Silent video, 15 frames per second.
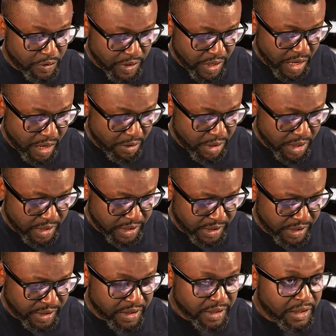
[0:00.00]
our
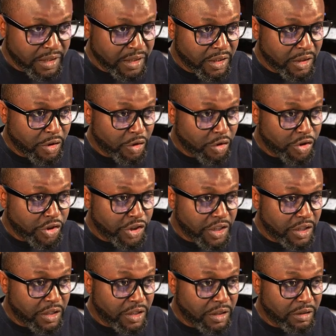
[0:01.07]

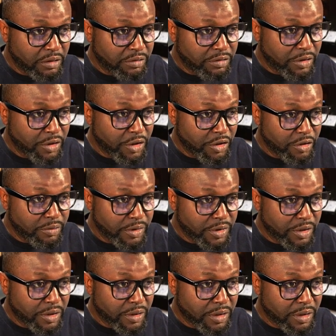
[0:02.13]
logical volume.
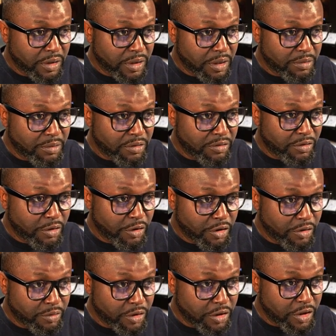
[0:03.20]
So it's gonna be
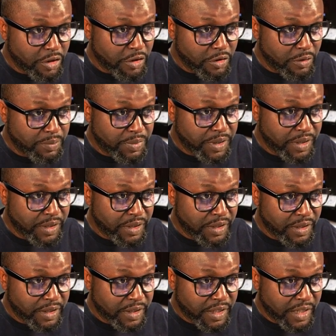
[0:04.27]
volume group,
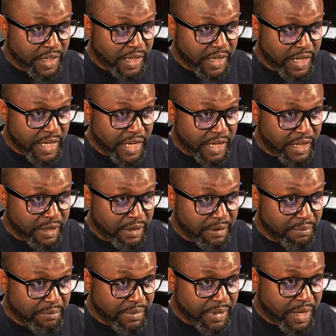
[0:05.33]
and then
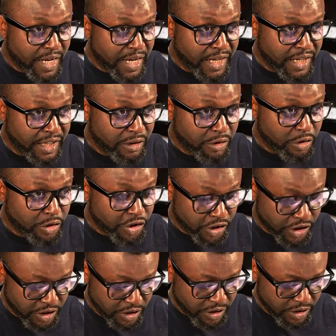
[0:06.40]
my
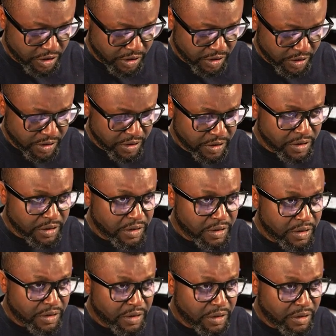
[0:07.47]
logical
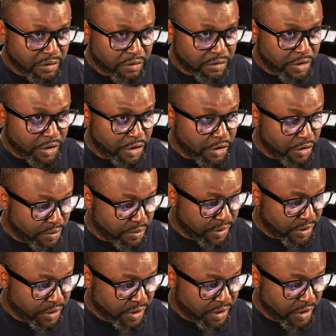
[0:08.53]
volume.
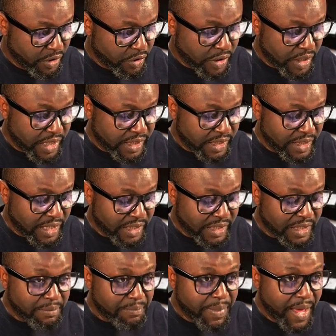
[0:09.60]
So that's
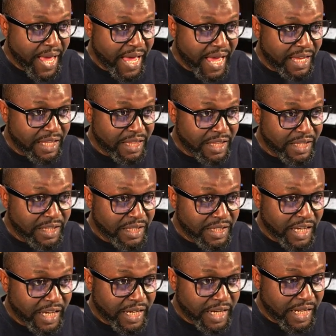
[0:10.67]
the path.
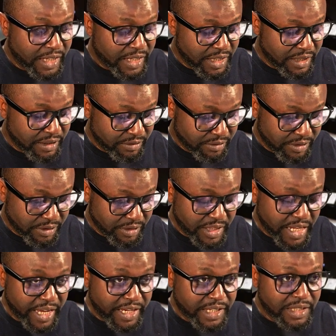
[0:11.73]
And then
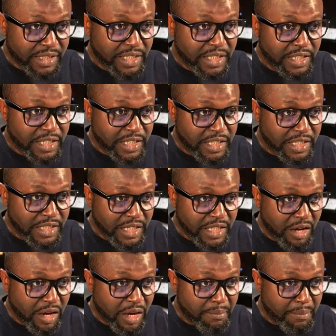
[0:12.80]
next is
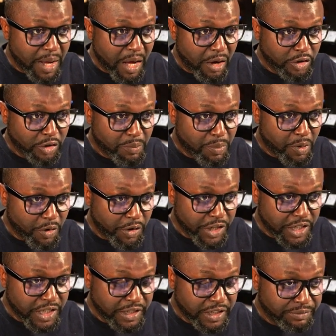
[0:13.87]
our mount
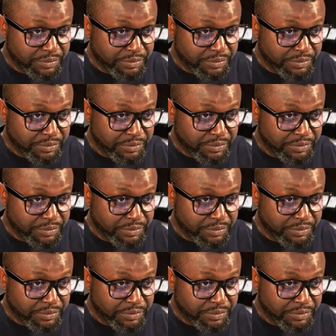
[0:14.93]
point,